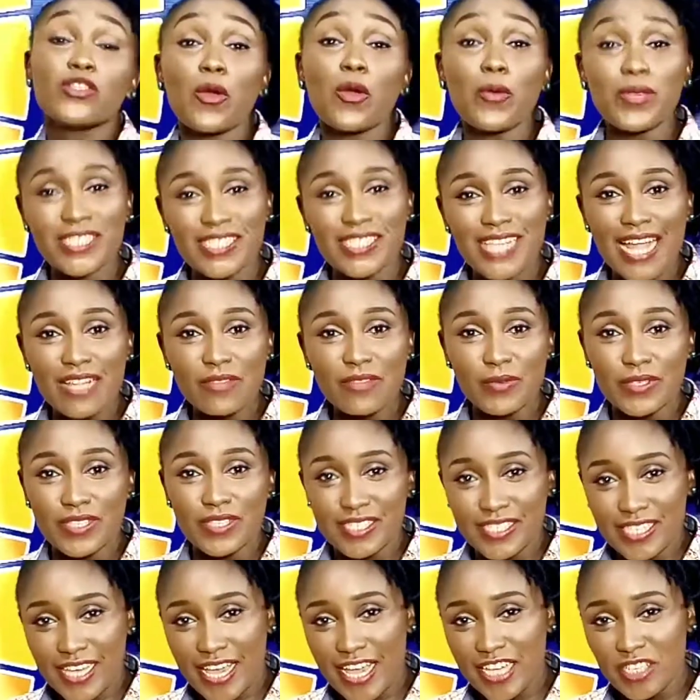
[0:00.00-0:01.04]
we start with the
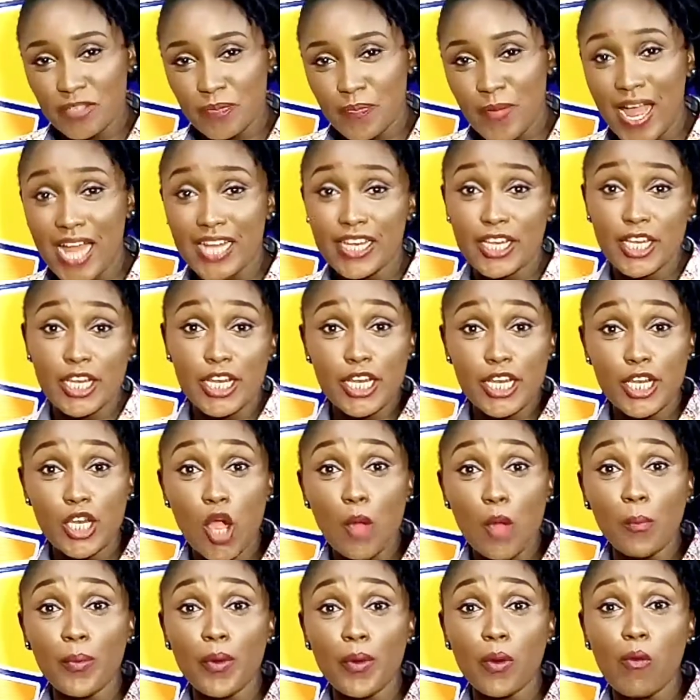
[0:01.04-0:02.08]
sketch pad.
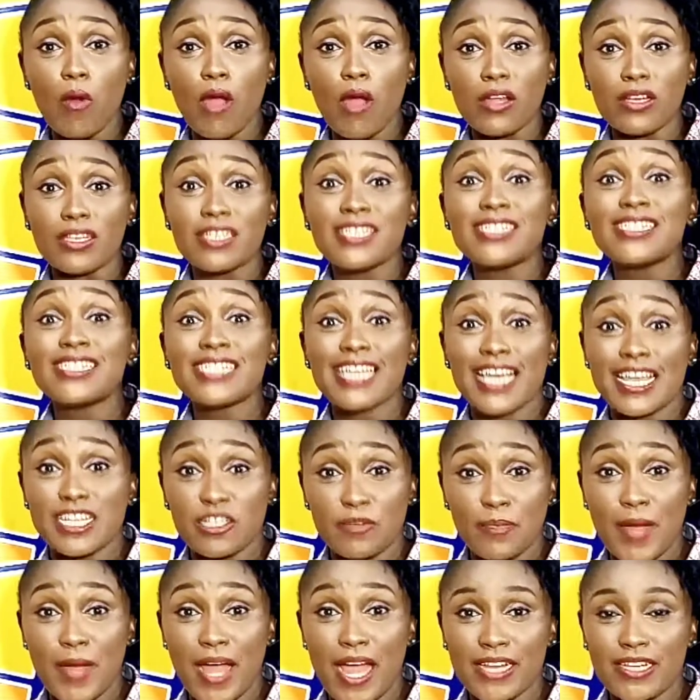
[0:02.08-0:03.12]
Number 1, sketch
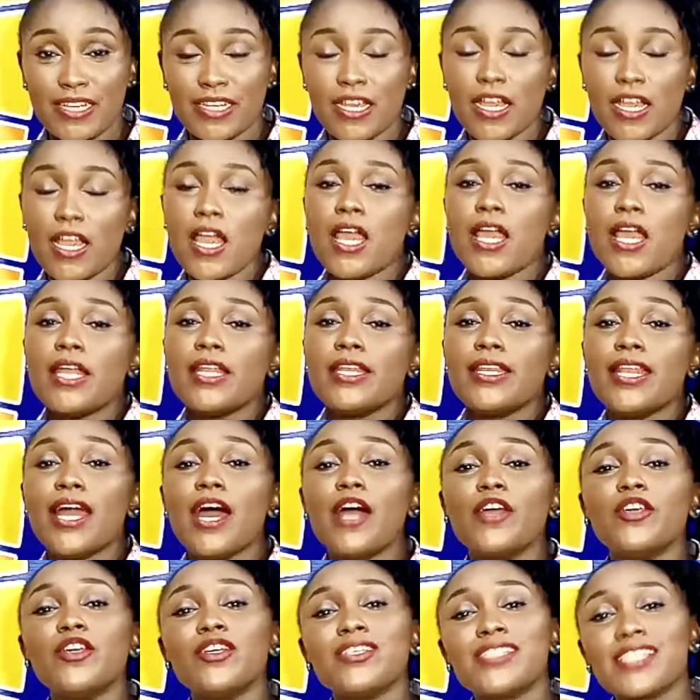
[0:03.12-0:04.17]
pad. Now
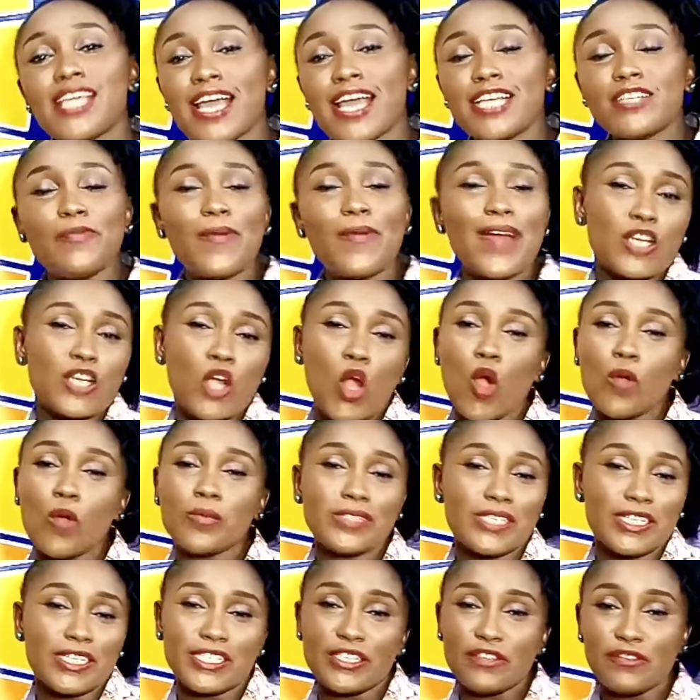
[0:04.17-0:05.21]
your sketch pad comes
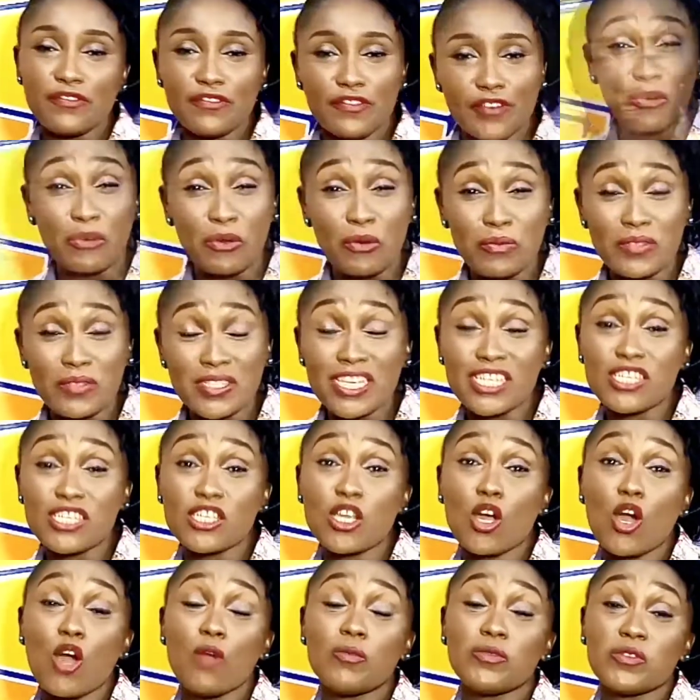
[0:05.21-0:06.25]
in different forms. It
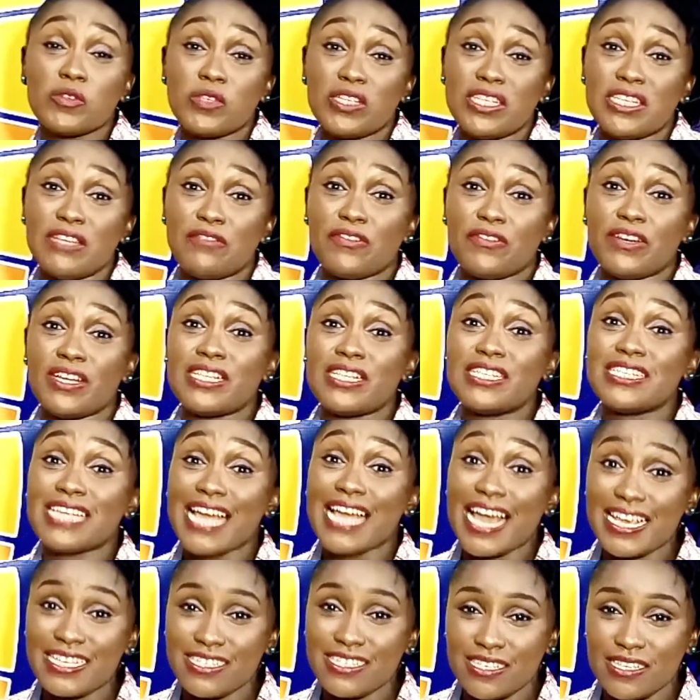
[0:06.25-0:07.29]
comes with different
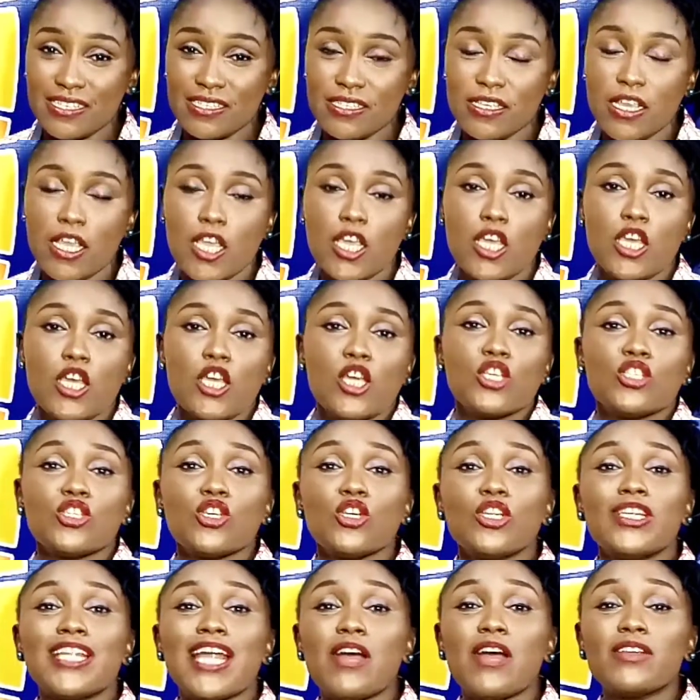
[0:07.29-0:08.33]
sizes. So
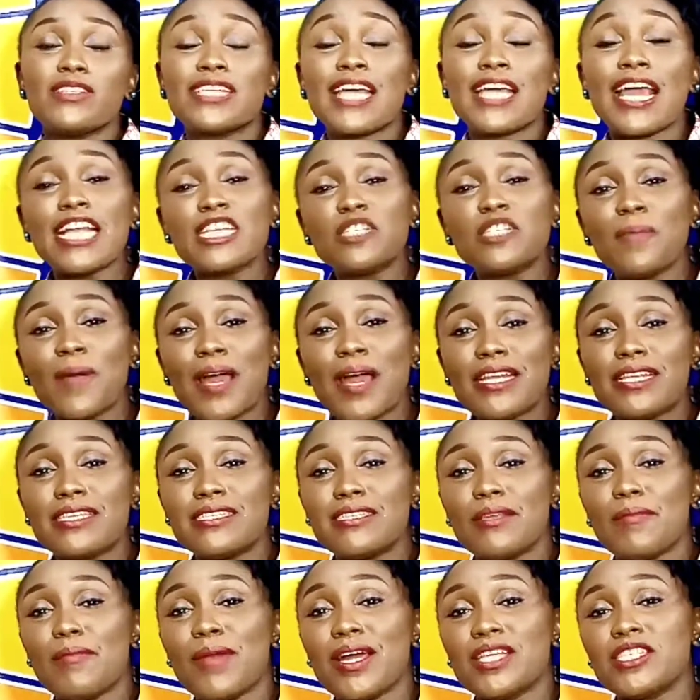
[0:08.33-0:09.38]
now sketch pad is a
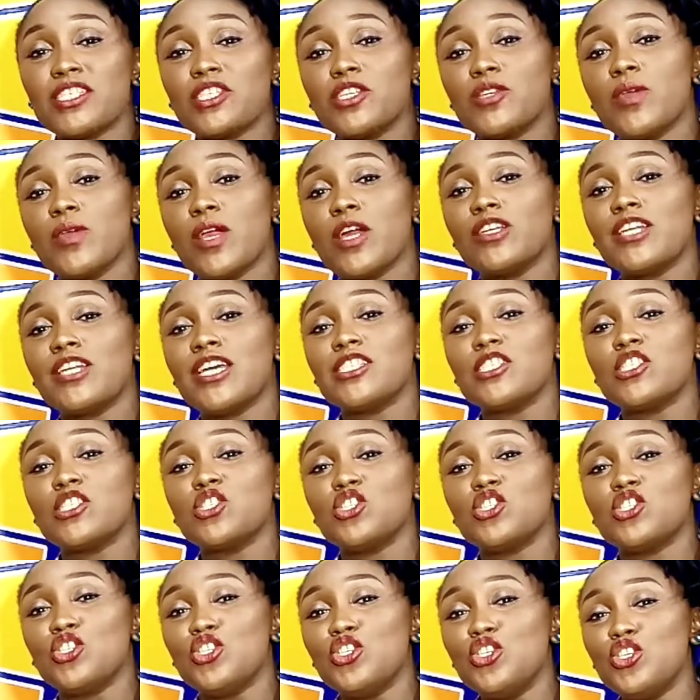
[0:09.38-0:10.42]
material that is
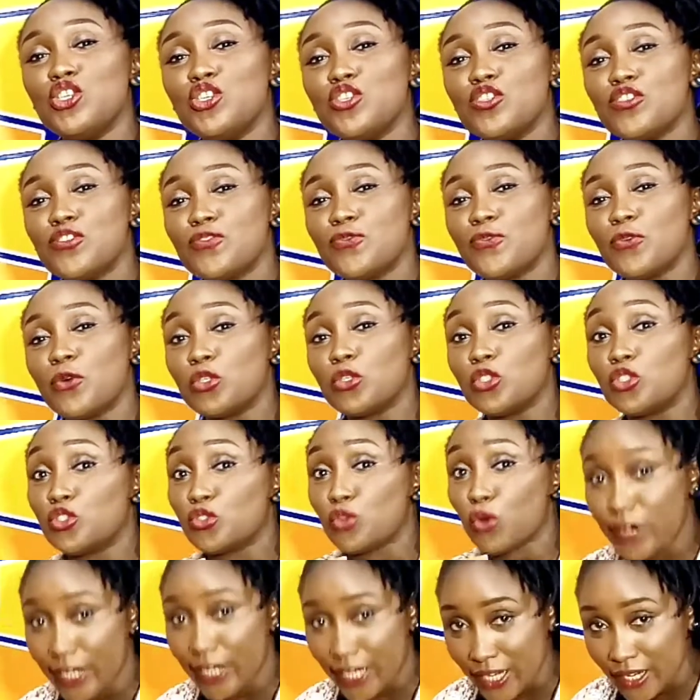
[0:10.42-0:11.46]
used for
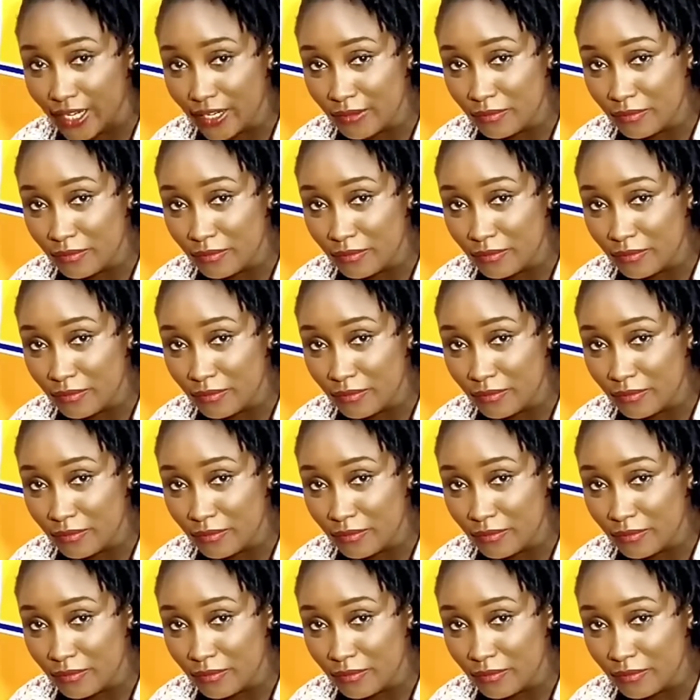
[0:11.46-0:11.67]
drawing.